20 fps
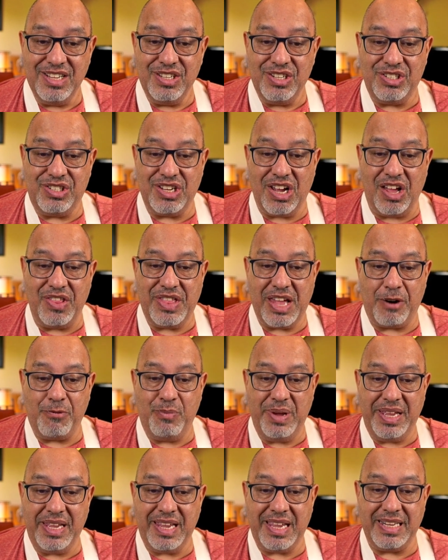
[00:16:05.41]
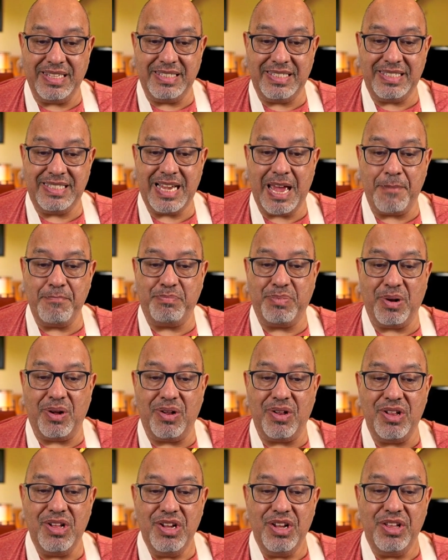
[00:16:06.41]
so that we can
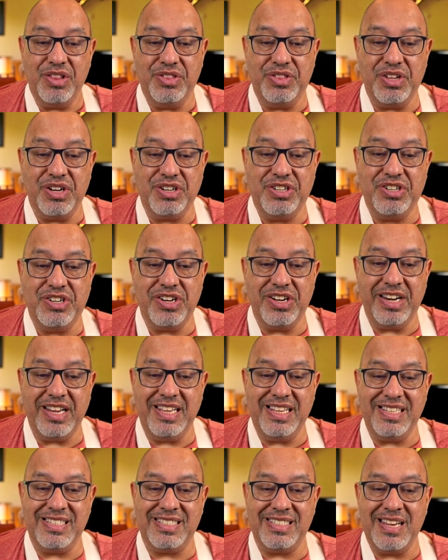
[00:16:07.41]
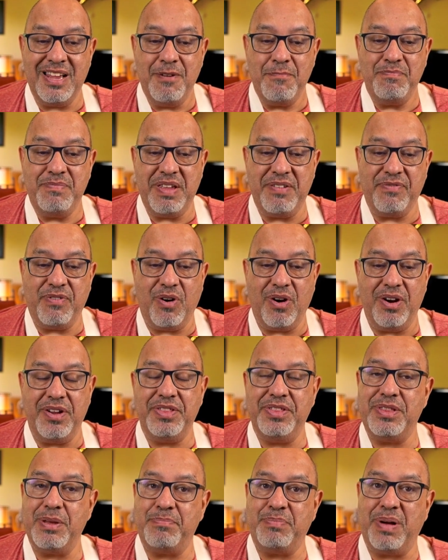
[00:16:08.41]
sample the goodies before
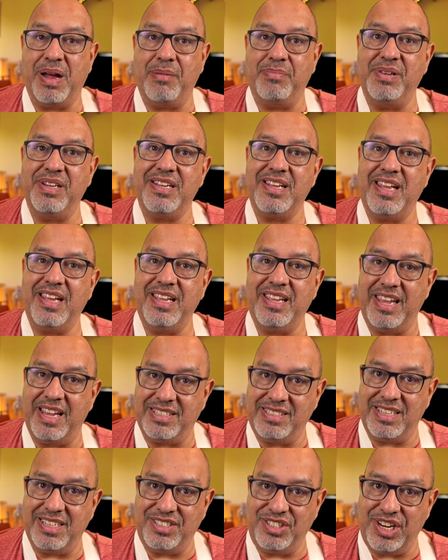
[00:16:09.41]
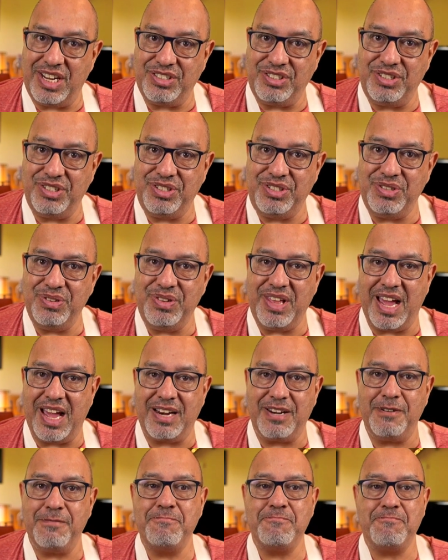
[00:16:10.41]
the public gets a chance to do that.